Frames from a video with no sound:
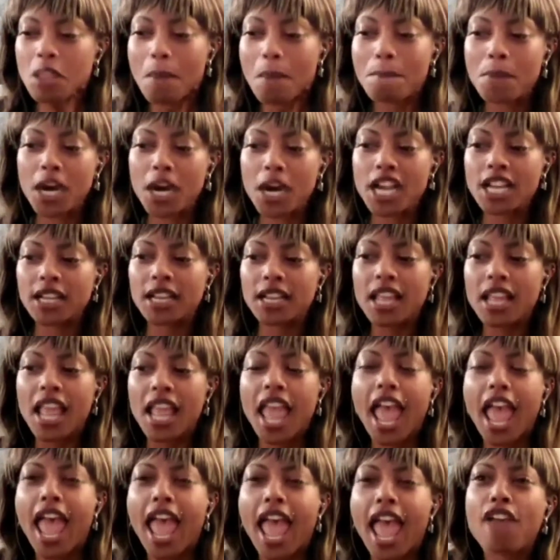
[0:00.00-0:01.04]
But
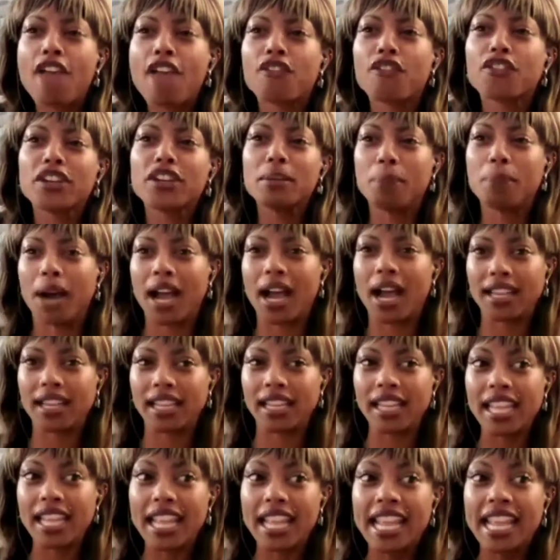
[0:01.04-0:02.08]

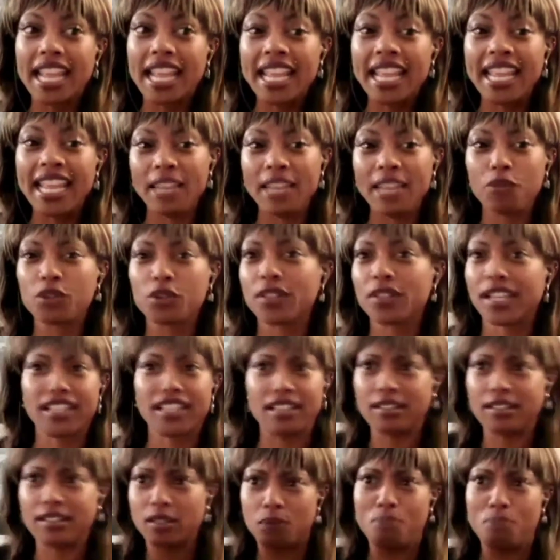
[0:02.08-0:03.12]
everybody, he was like
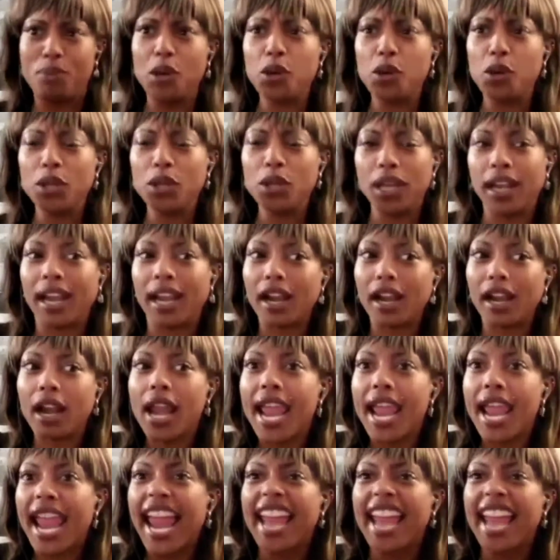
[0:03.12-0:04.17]
this billionaire,
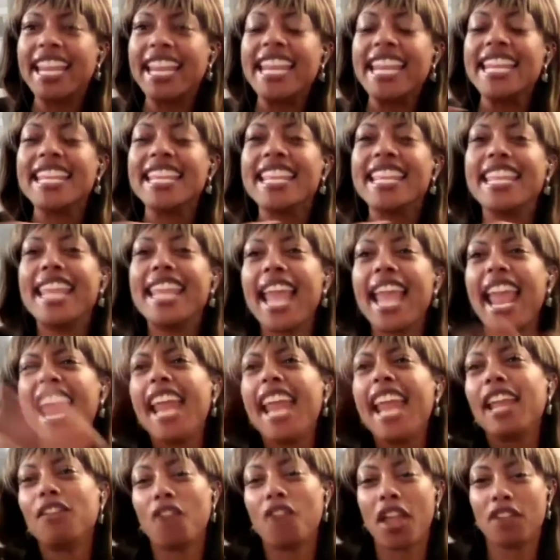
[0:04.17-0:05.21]
and he
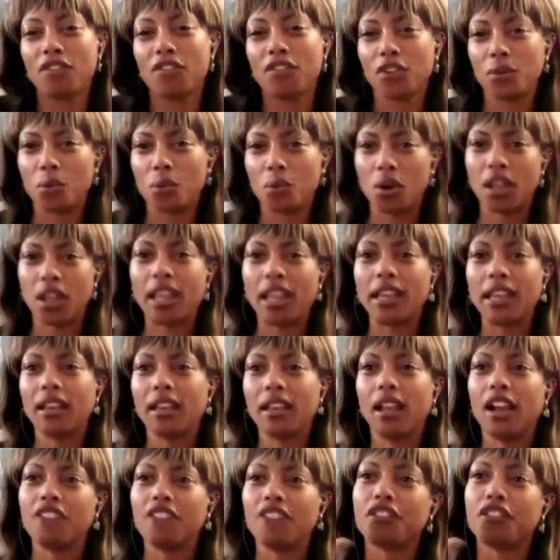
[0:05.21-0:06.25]
gave everyone
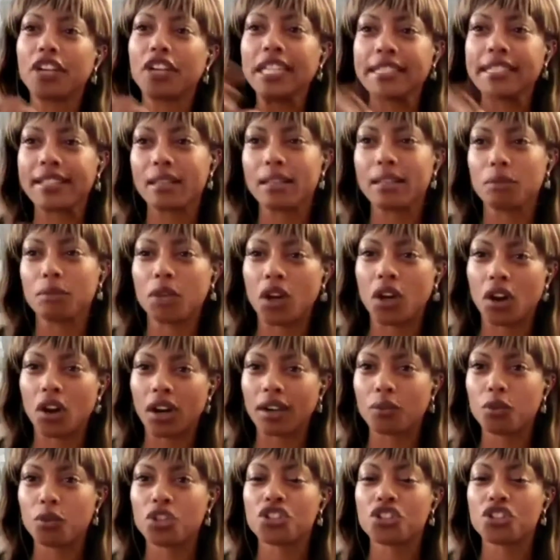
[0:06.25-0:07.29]
a free SIM card,
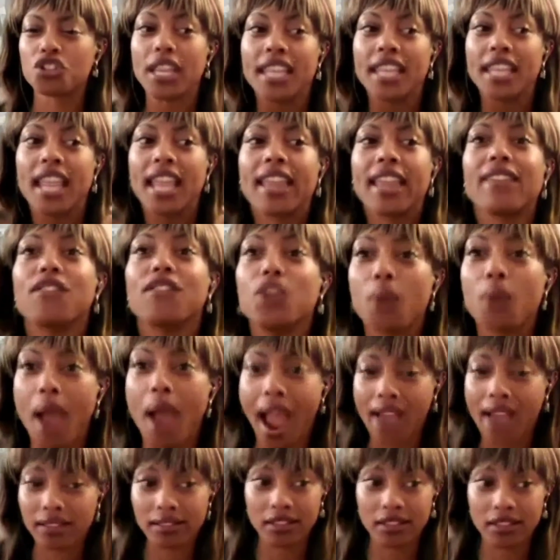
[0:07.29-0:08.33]
which gave you
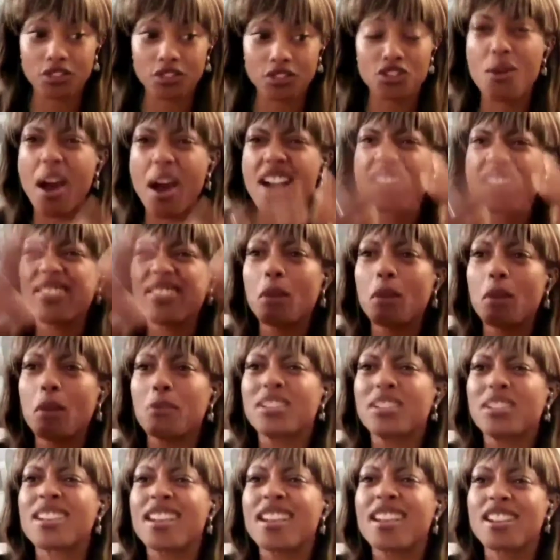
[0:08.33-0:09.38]
access to
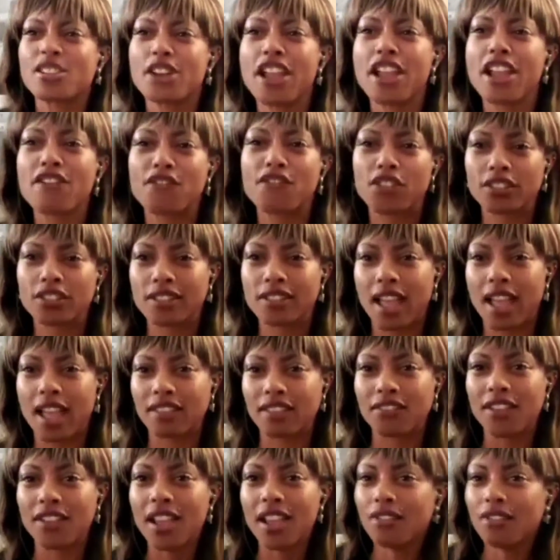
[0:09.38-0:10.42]
unlimited internet for life.
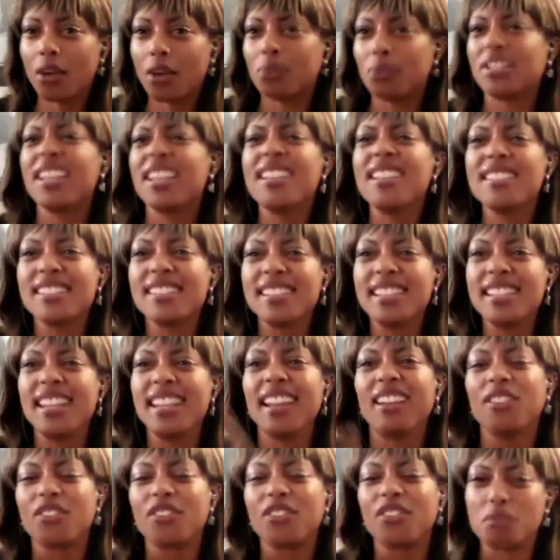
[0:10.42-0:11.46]
That was his
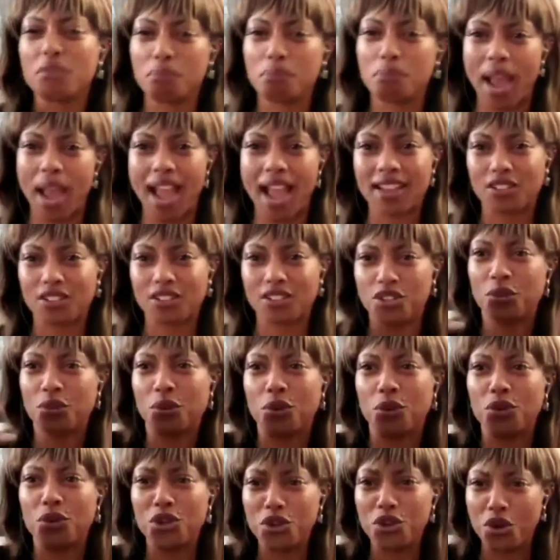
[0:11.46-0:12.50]
gift back to
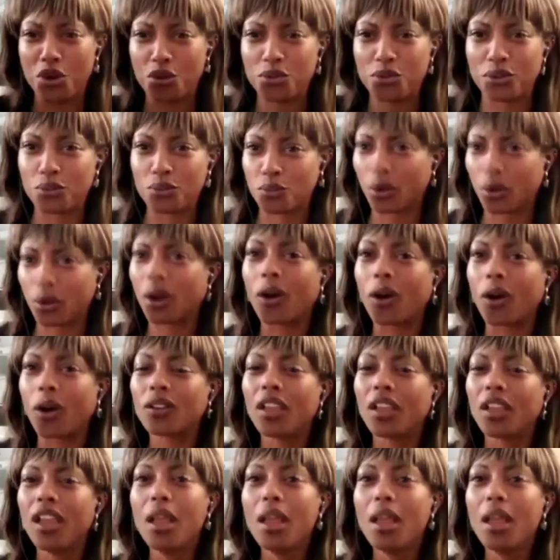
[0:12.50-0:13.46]
the world.